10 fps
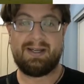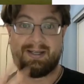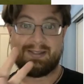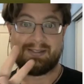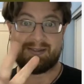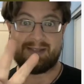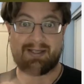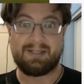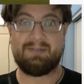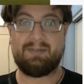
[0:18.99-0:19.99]
In the
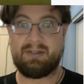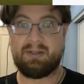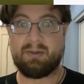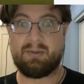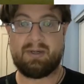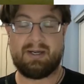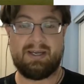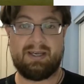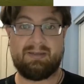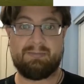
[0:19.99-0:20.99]
second video,
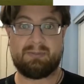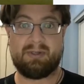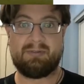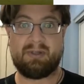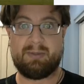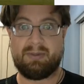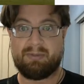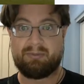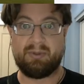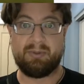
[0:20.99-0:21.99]
I briefly went
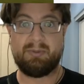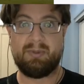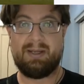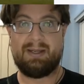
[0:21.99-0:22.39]
through